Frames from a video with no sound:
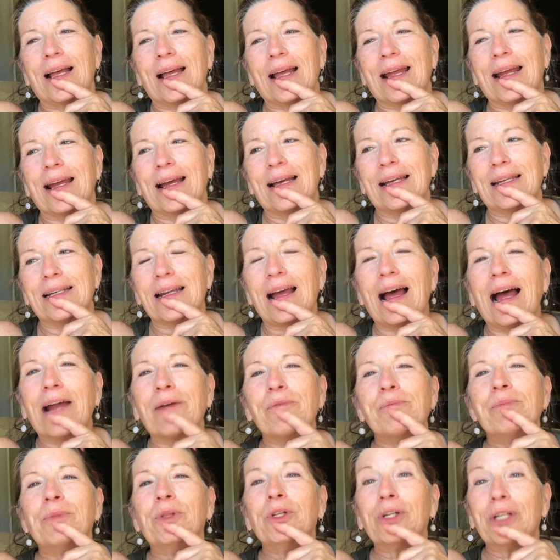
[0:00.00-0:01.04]
And
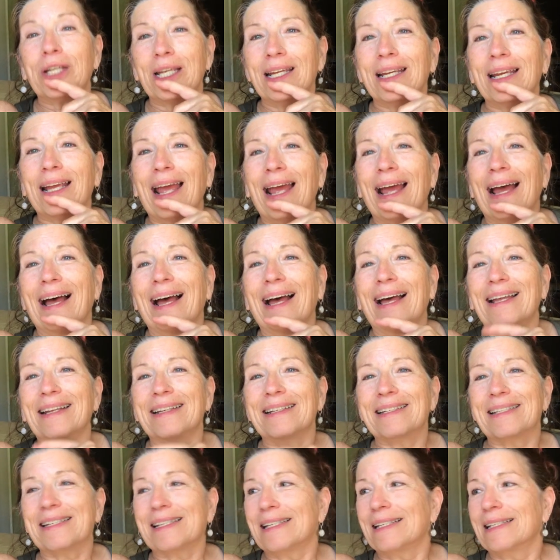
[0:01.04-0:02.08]
I'm looking
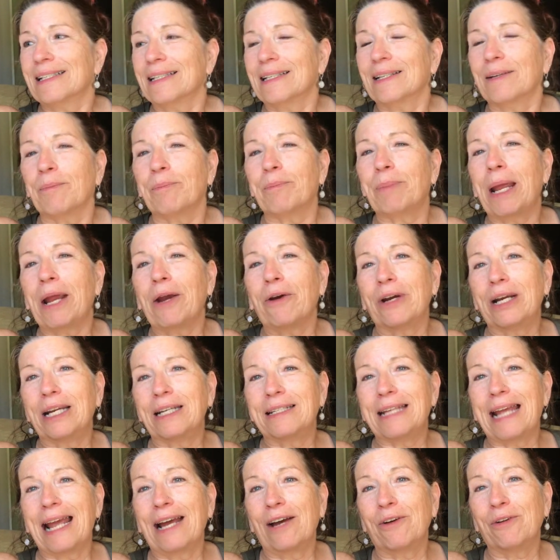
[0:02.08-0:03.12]
at
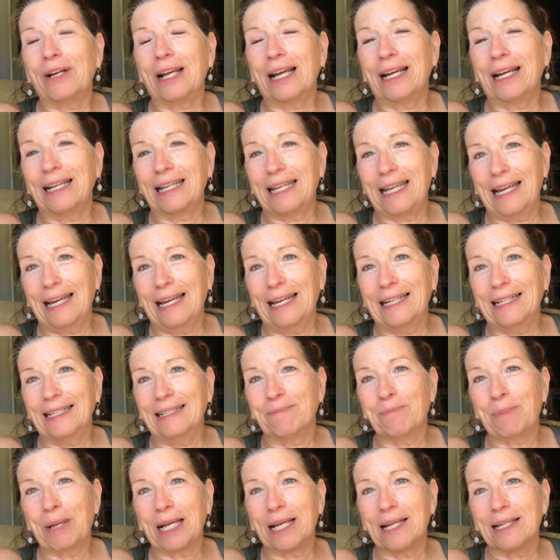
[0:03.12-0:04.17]
paring down
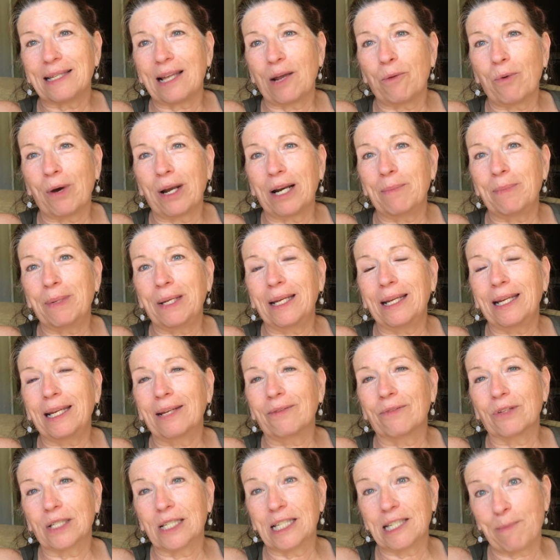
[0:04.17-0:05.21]
again because I want to be
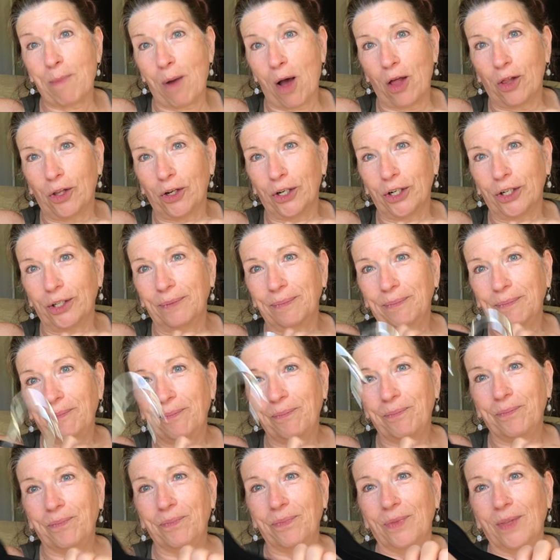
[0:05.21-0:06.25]
even smaller.
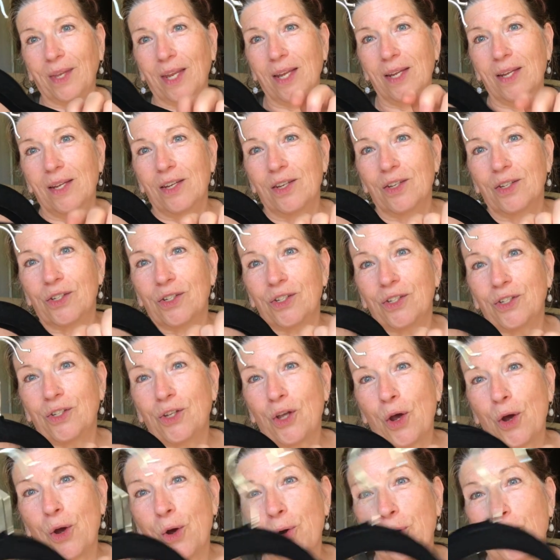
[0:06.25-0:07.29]

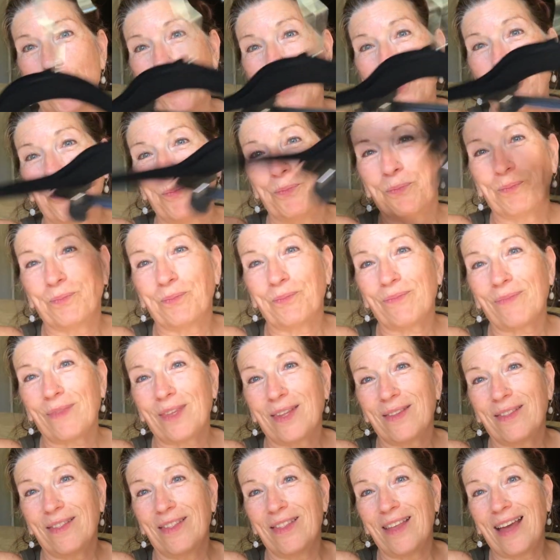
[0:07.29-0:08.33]
So
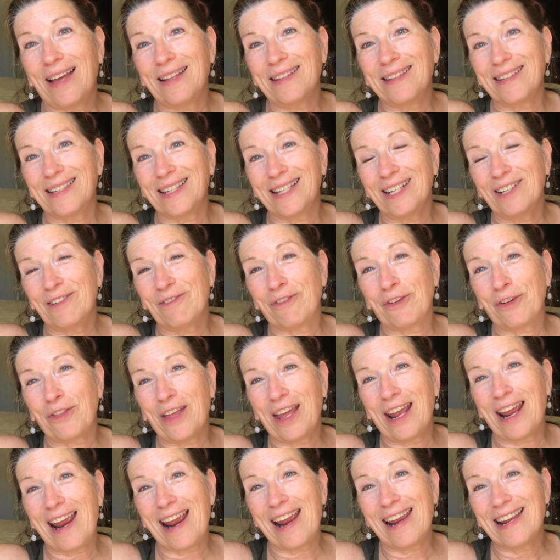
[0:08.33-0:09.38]
that's it for the
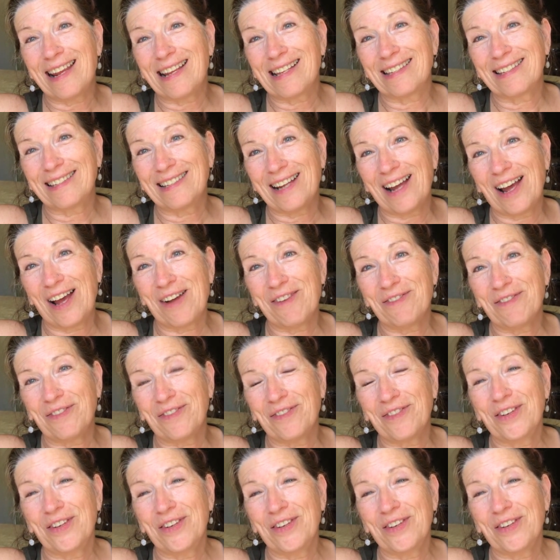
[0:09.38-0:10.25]
hanging stuff.